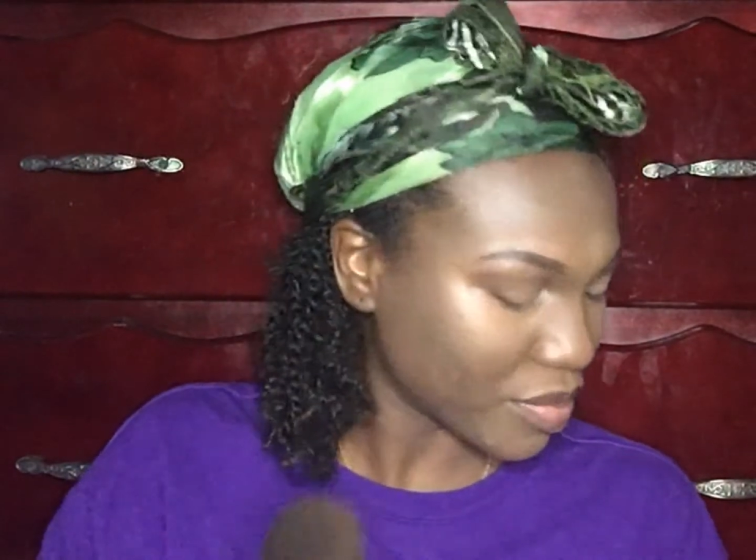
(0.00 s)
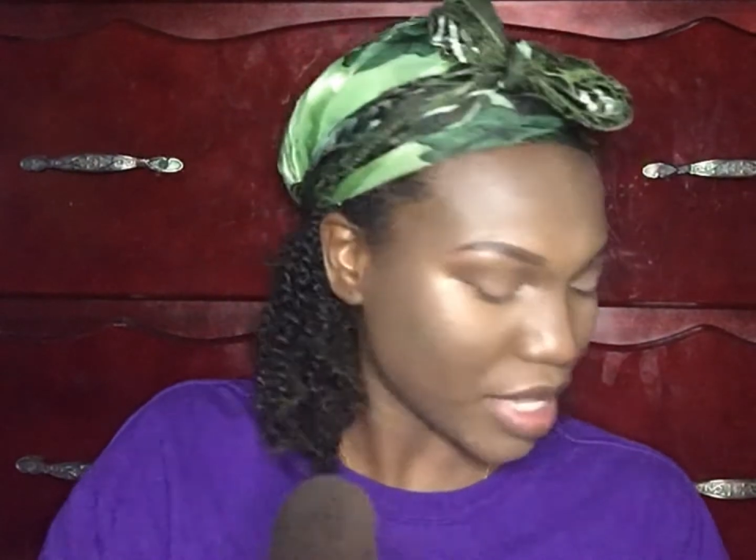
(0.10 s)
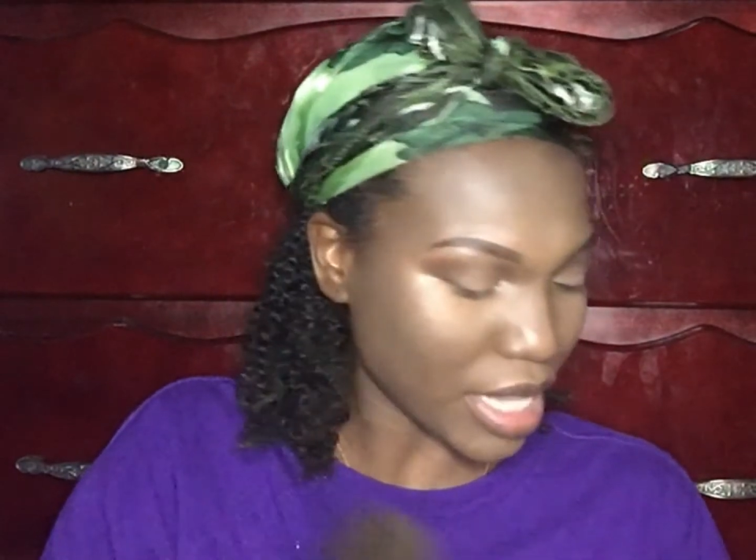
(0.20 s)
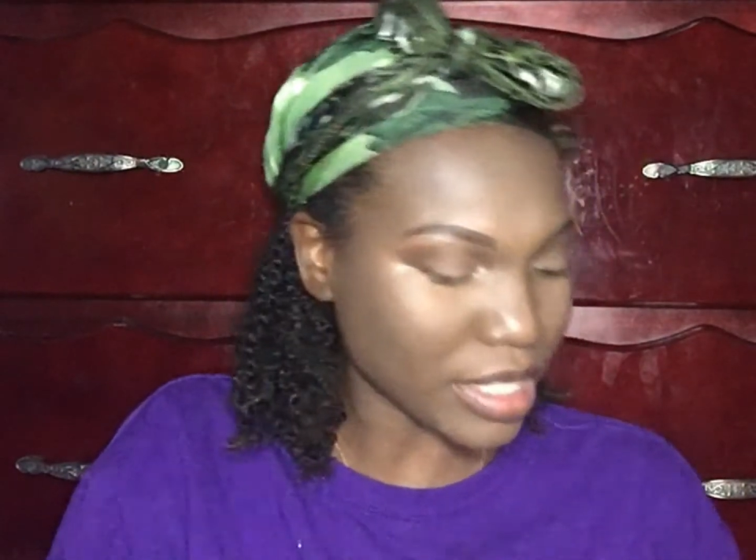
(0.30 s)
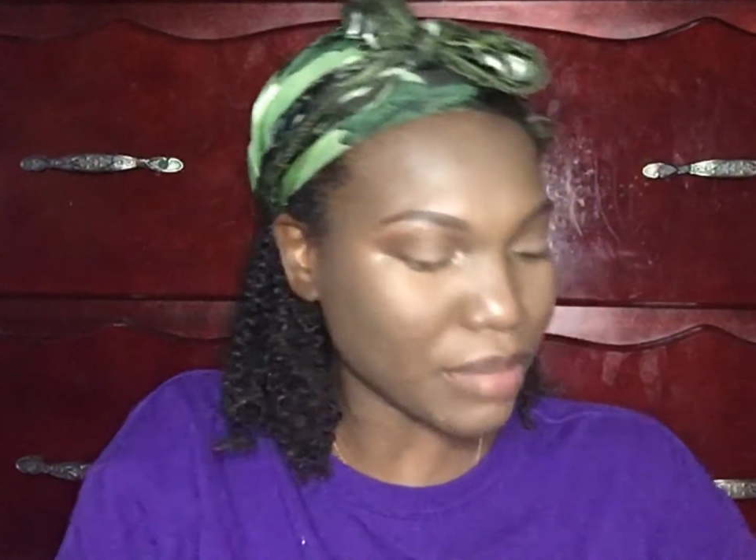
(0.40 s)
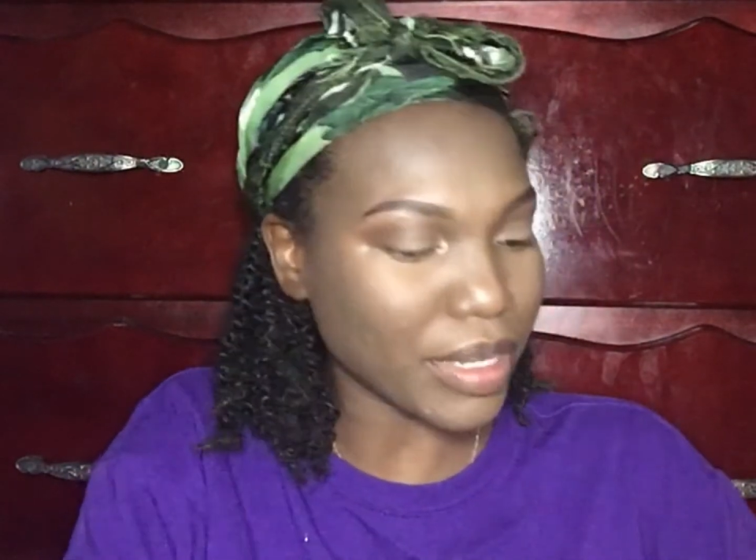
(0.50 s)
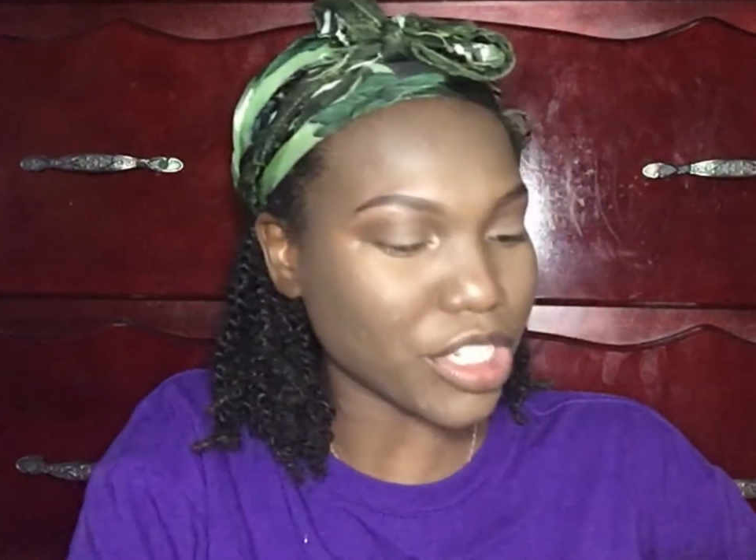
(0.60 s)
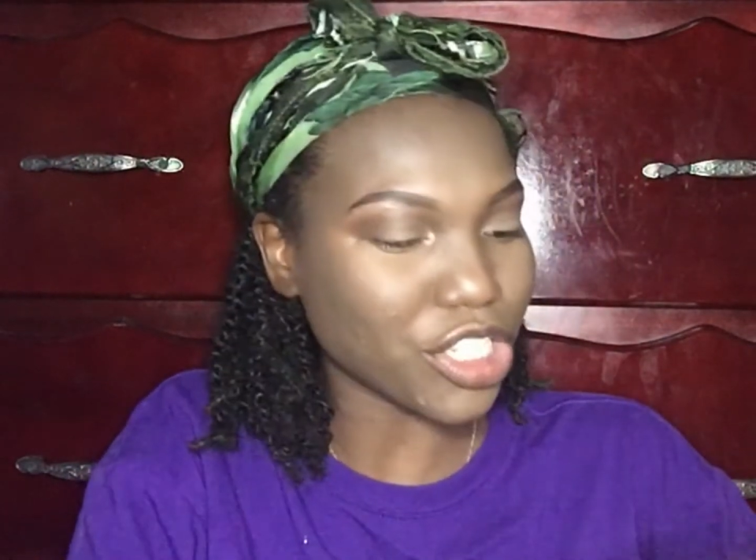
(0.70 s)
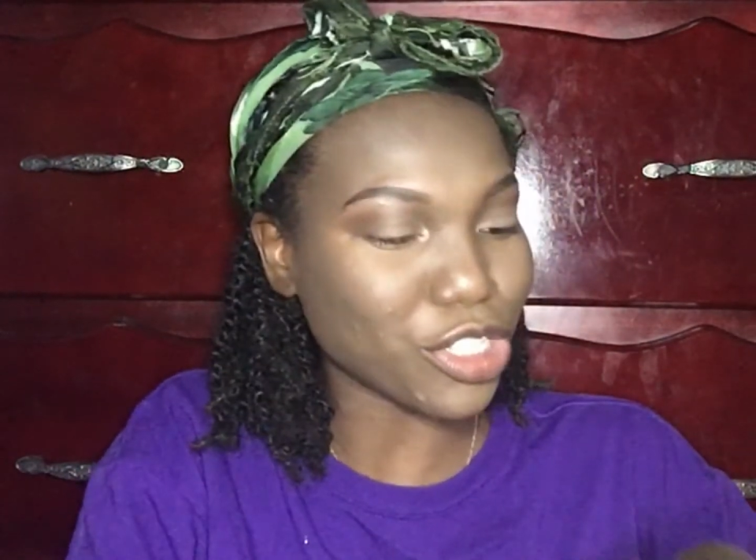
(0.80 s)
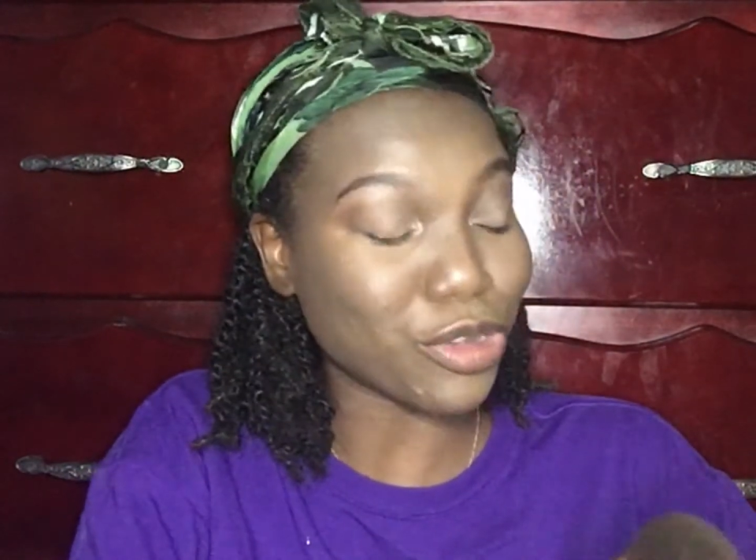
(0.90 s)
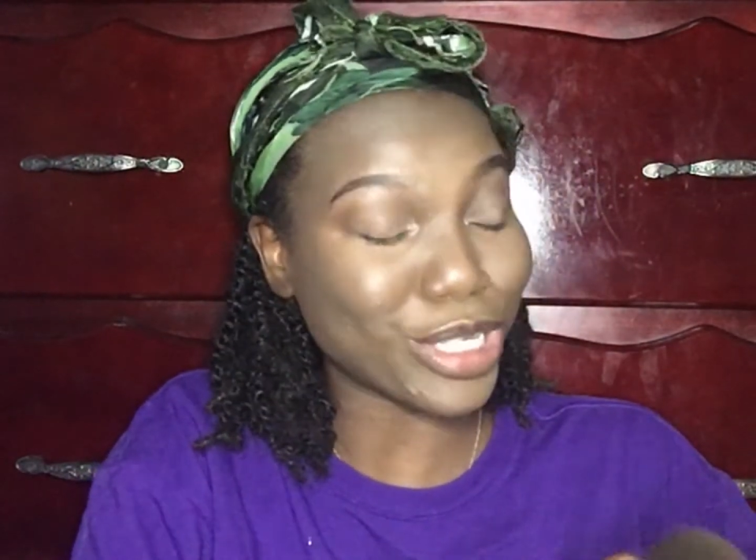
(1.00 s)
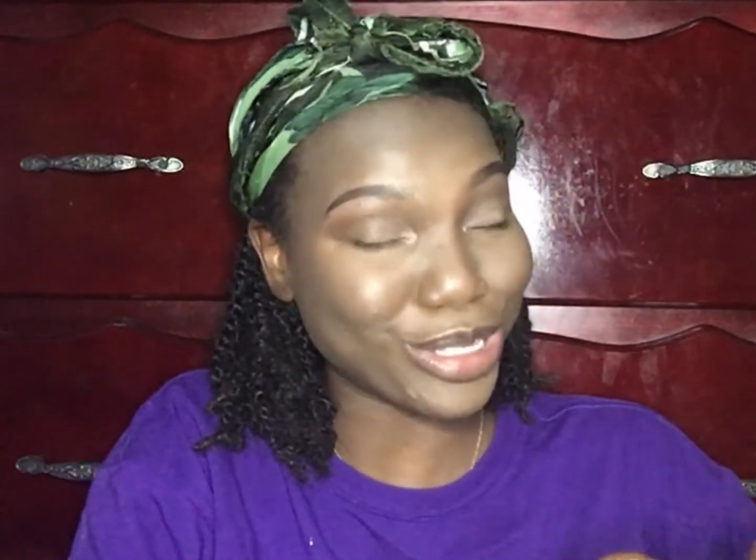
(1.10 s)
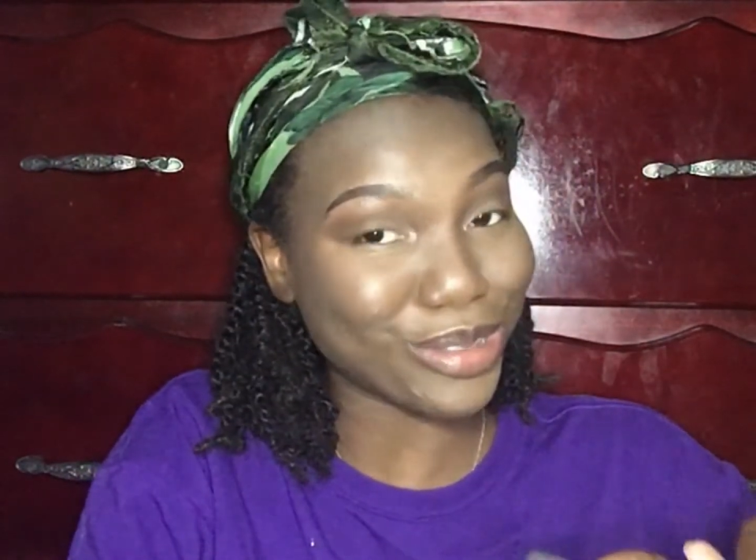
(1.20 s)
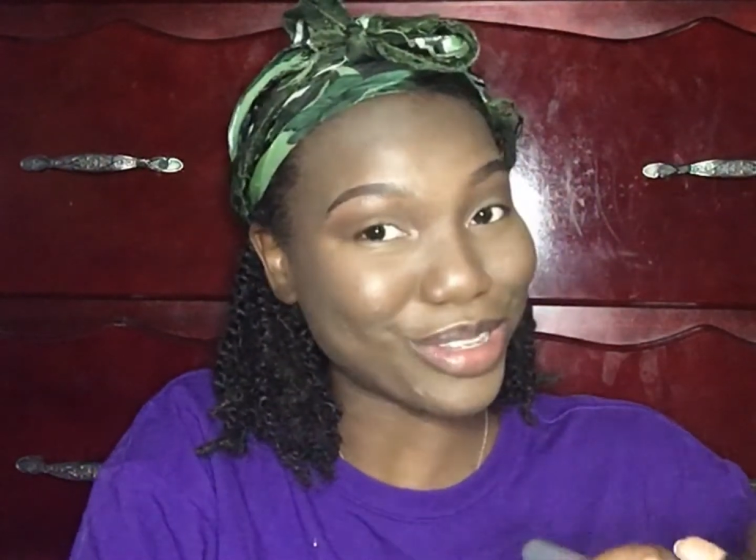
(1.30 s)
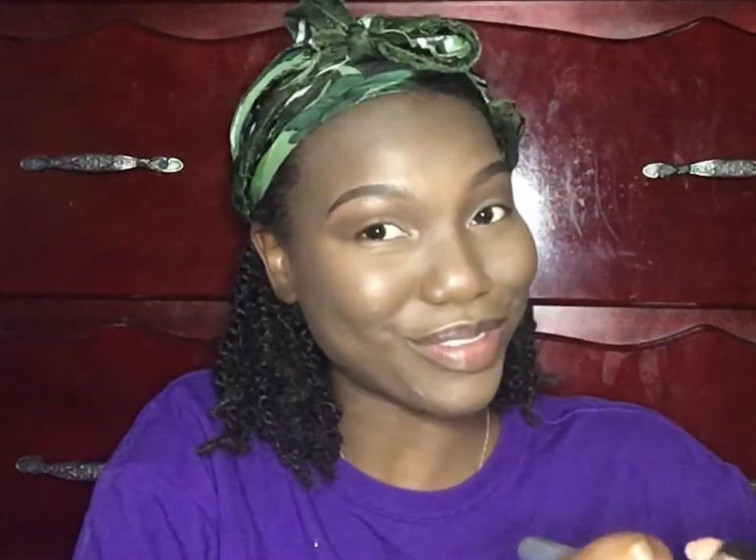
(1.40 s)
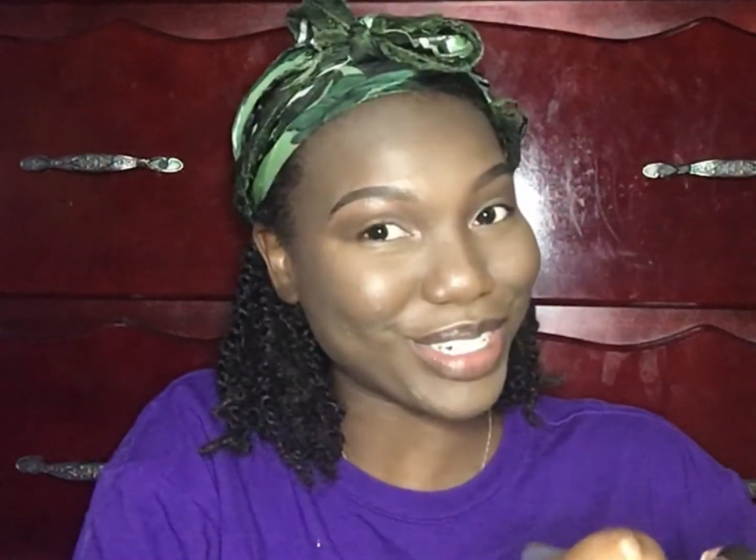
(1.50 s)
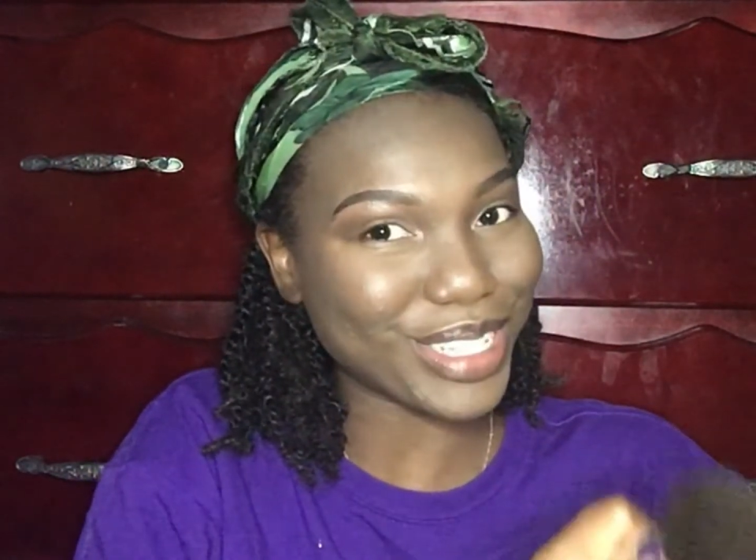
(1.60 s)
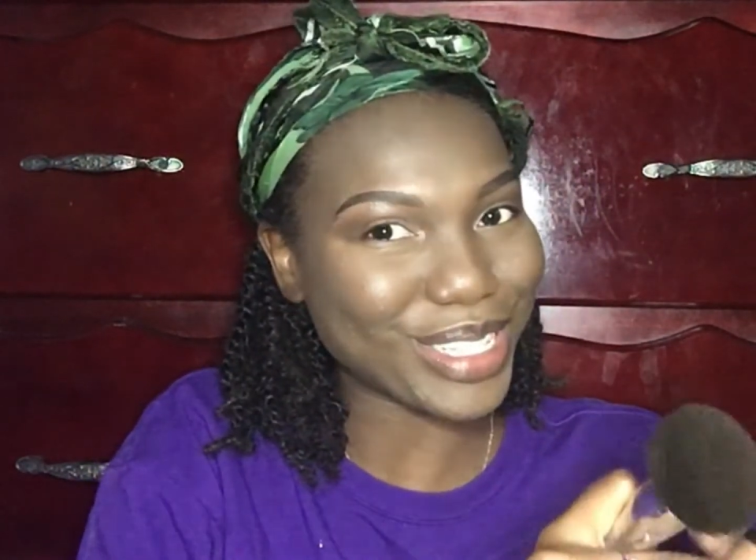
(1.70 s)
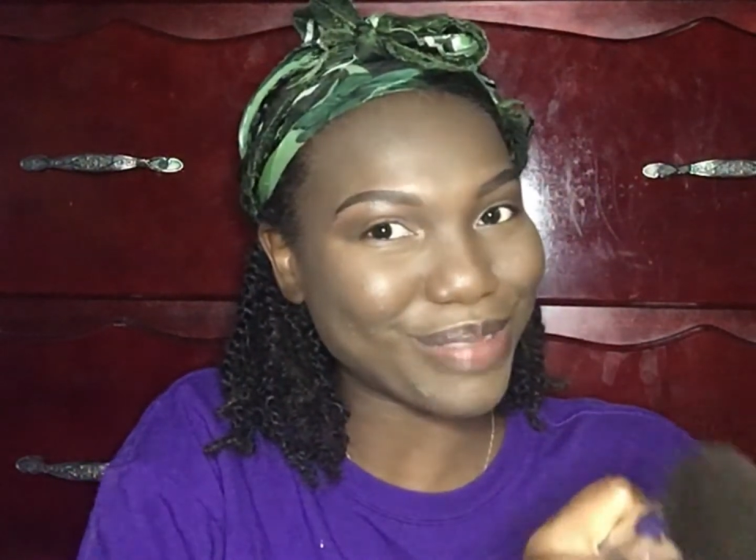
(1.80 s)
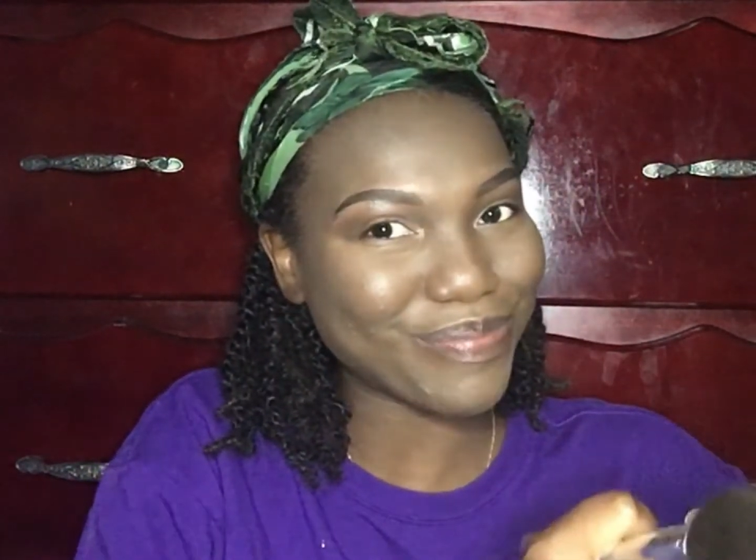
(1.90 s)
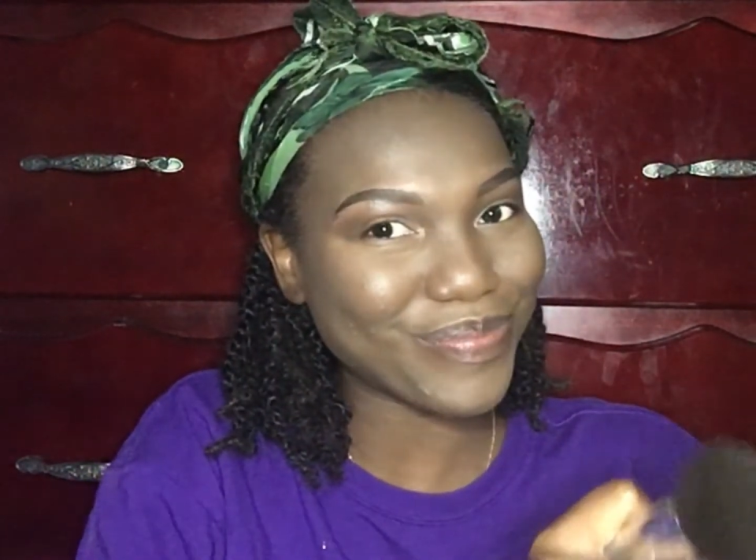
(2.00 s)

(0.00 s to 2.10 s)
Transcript: Yes, the blush is going to cover this up.